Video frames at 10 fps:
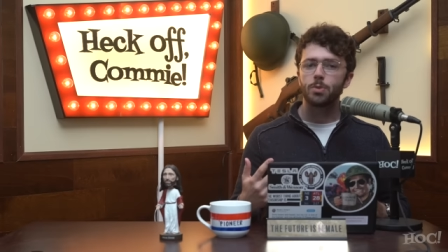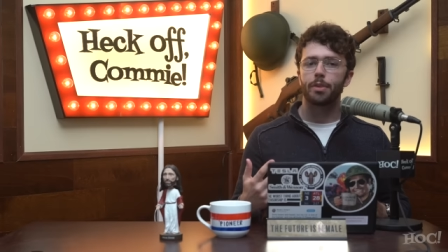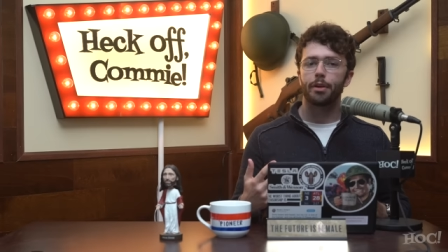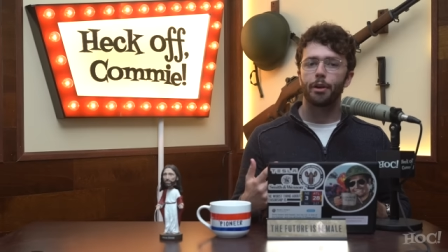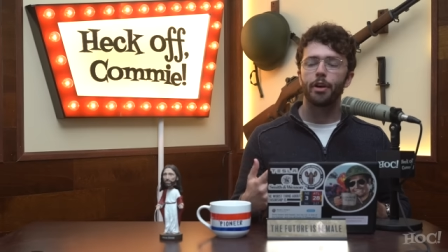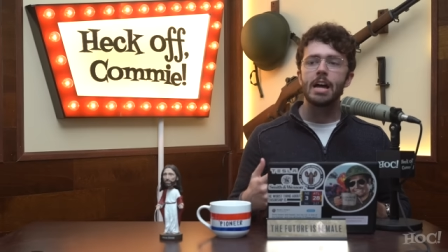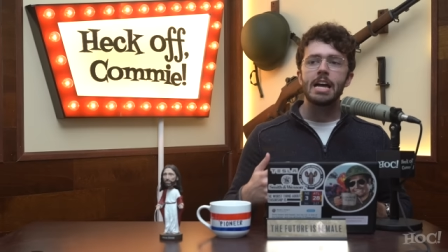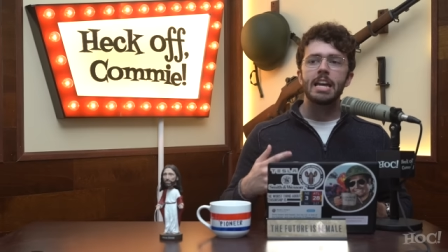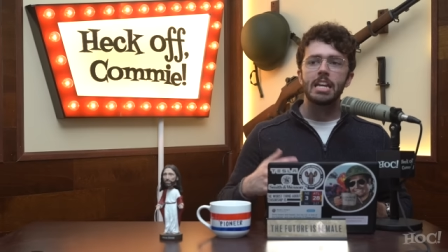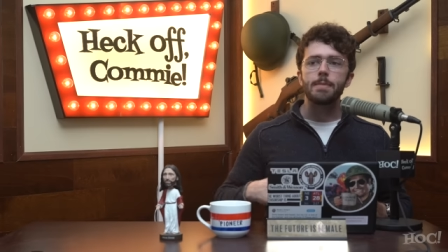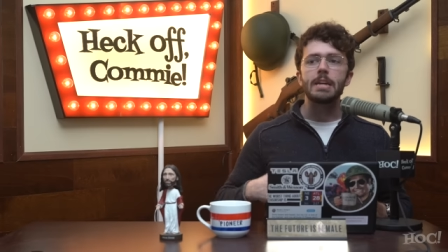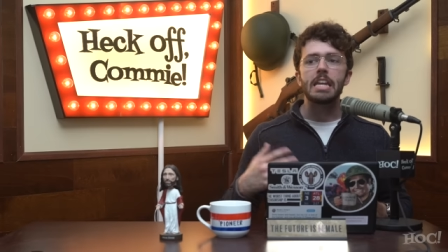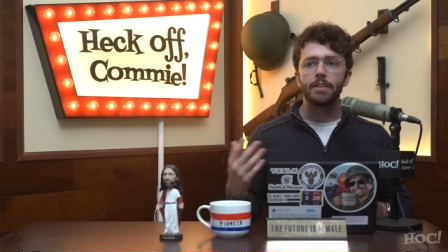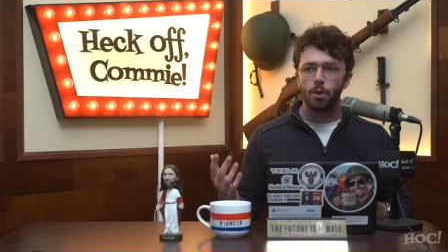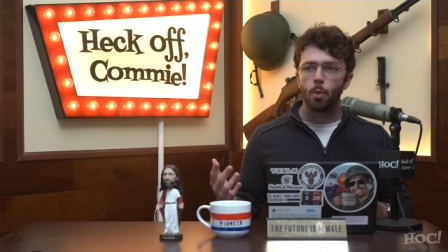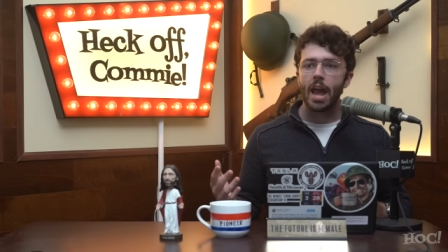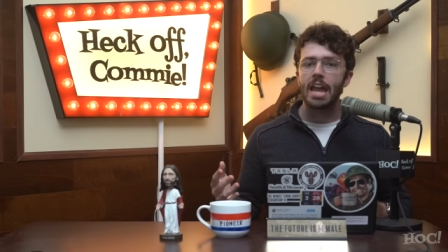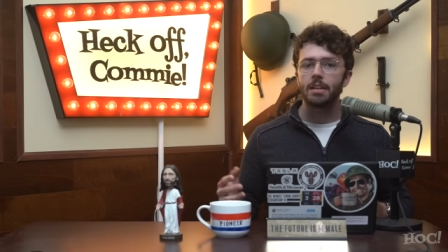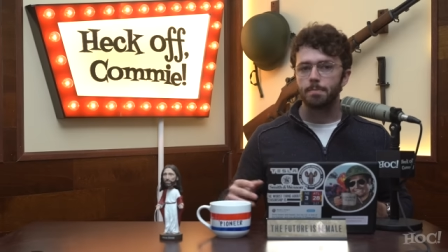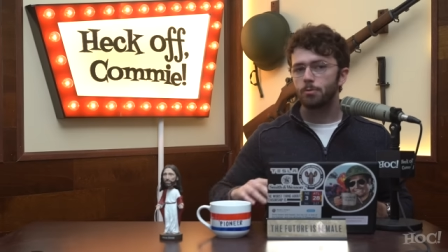with her in a meaningful
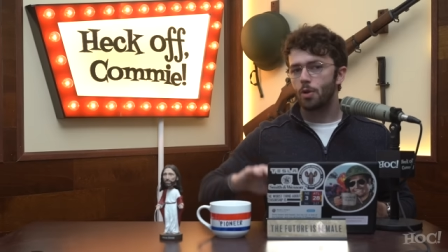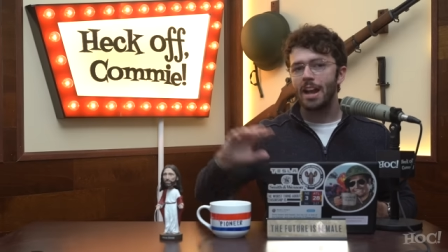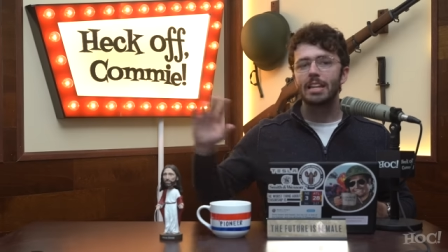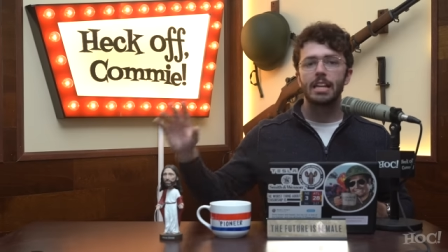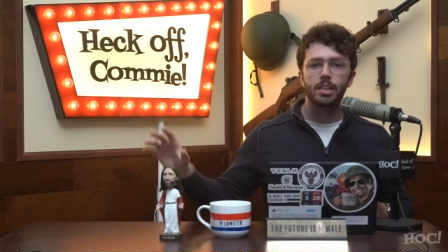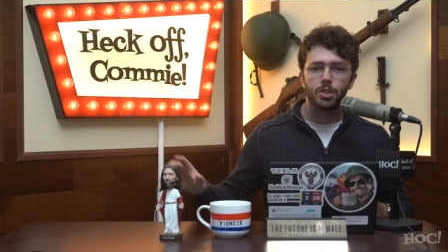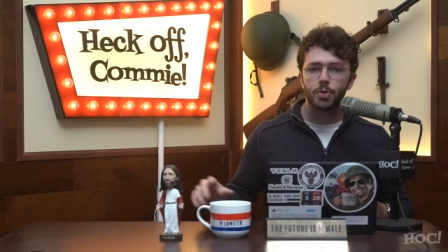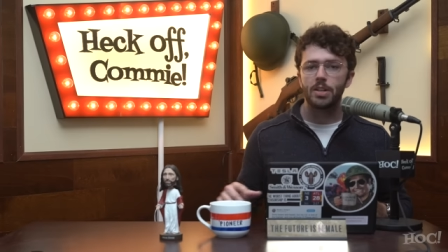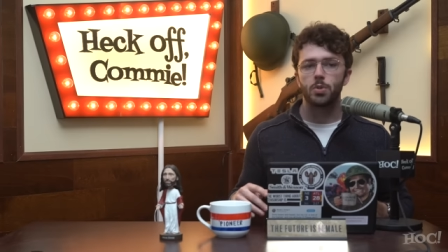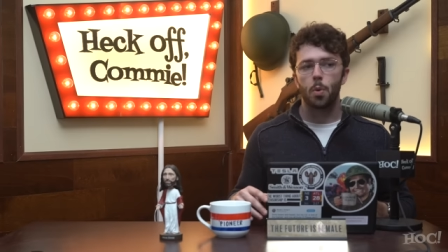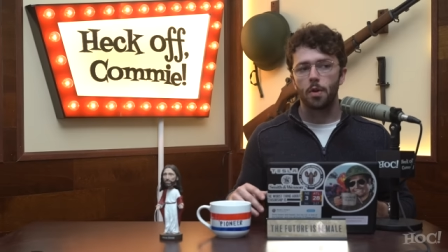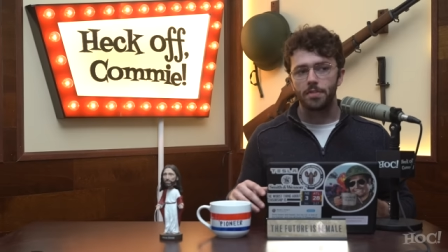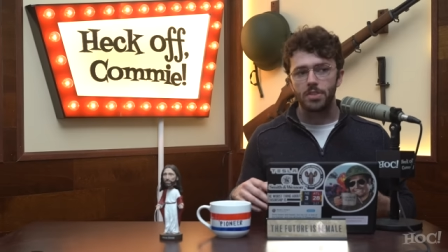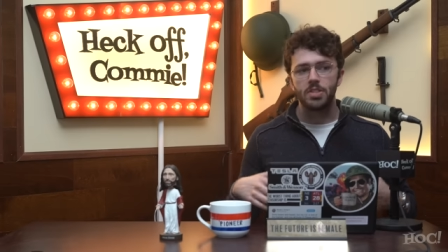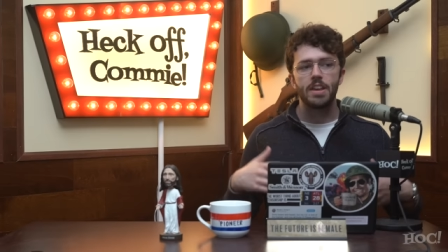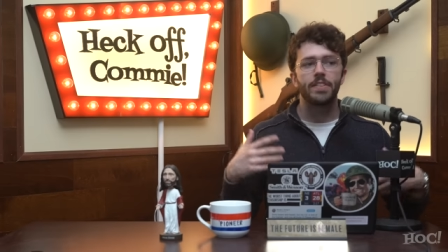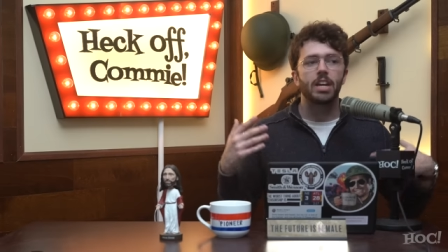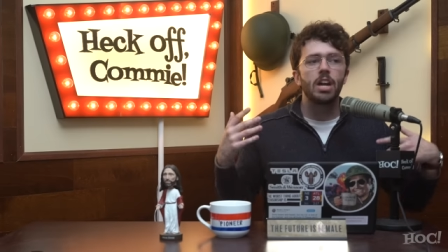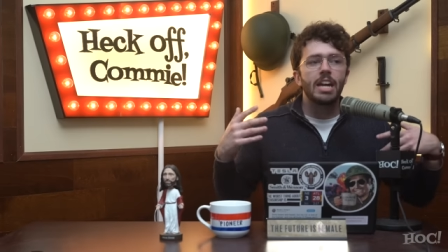way, trying to illustrate sort of the civic